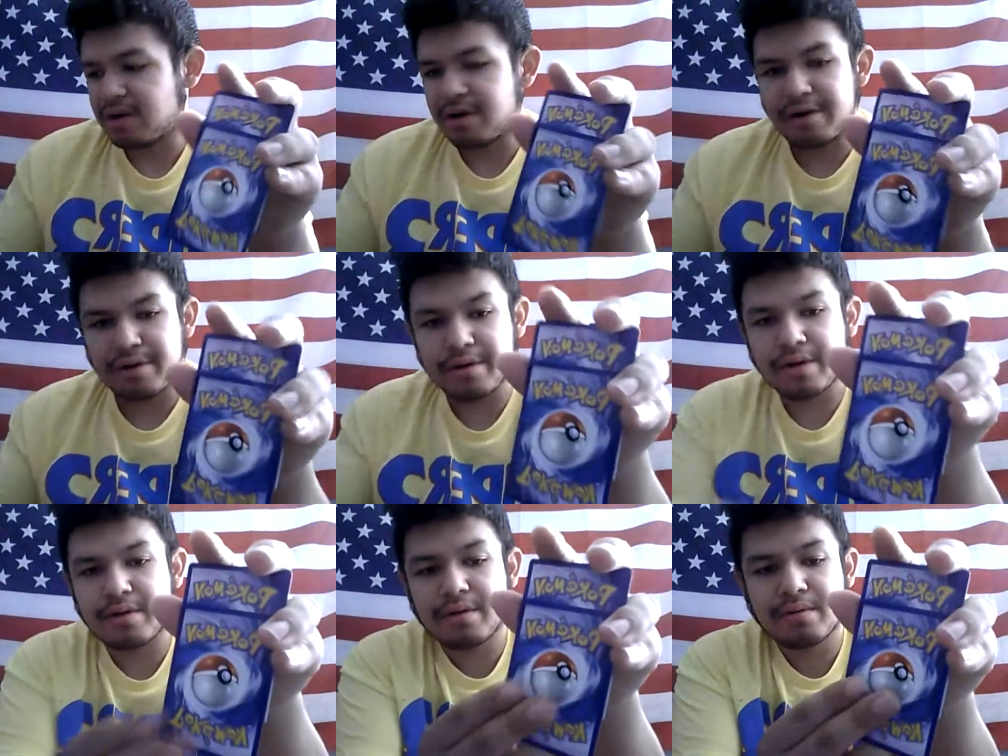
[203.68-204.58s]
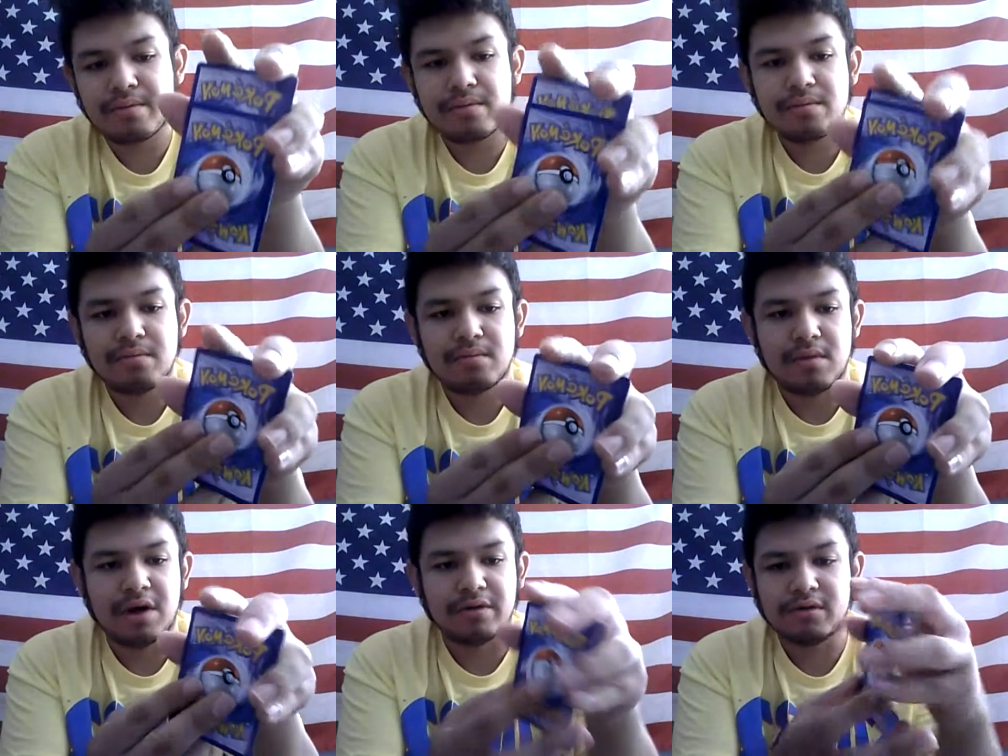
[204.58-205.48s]
Heart Herdier.
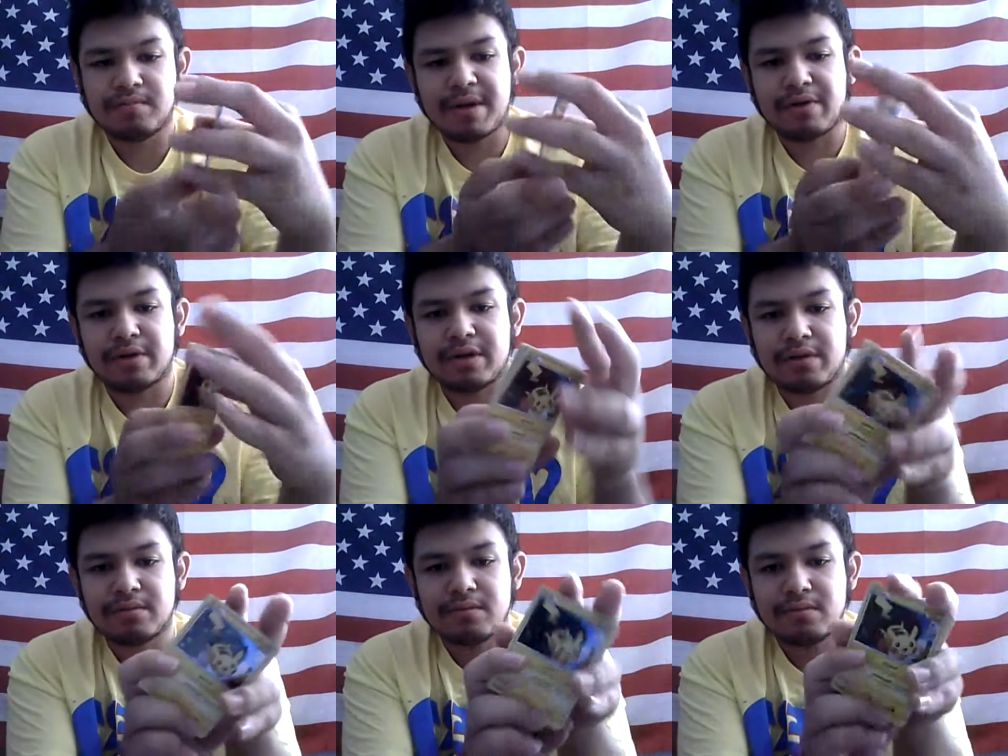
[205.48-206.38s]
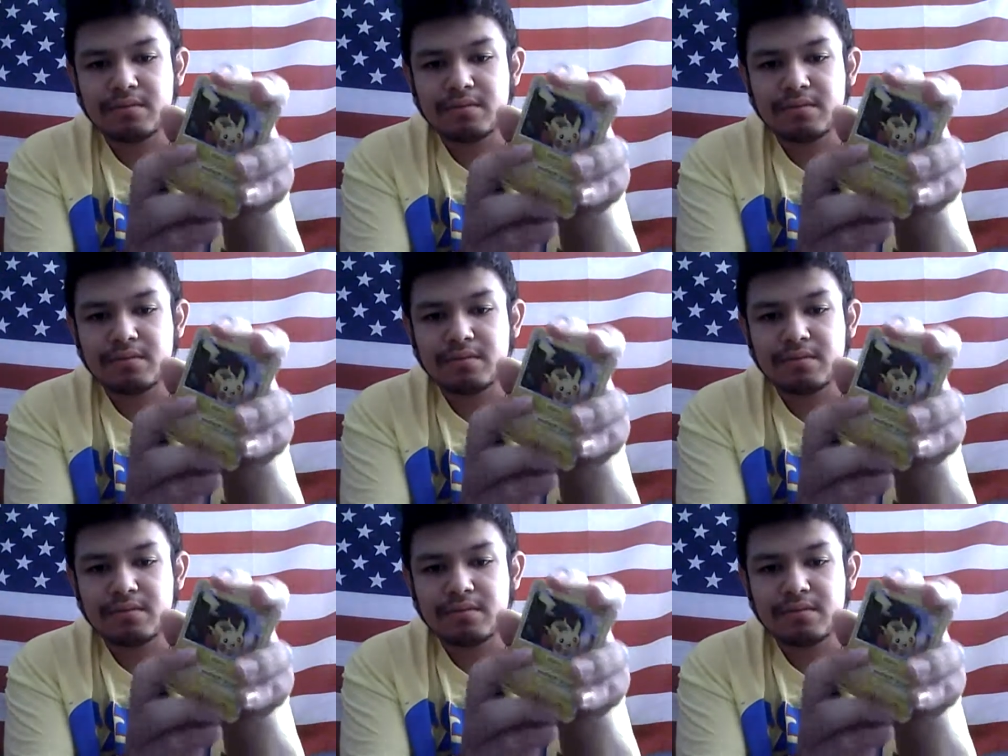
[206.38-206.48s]
Oh, it's backwards now.